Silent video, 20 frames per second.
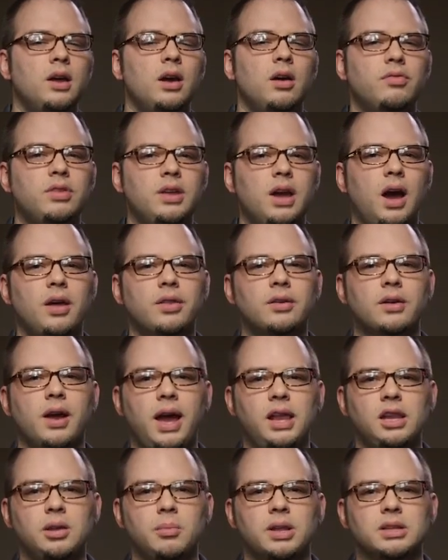of the other
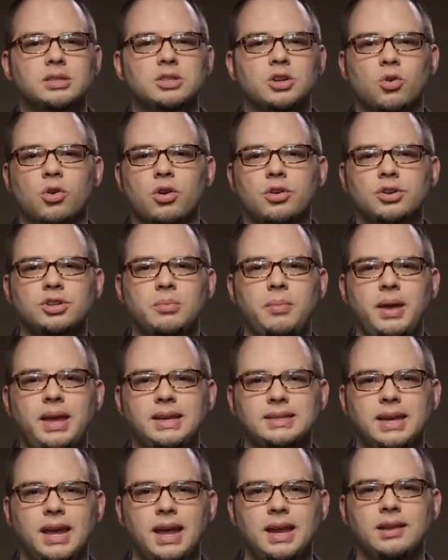elements in order to
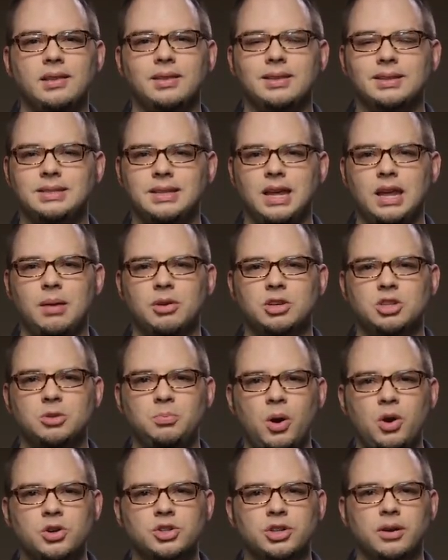maintain the same
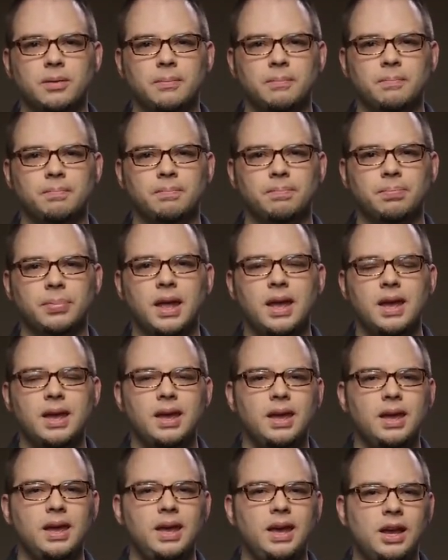exposure.
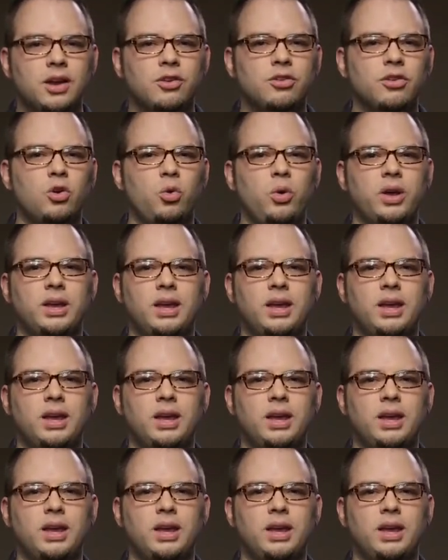Here's a quick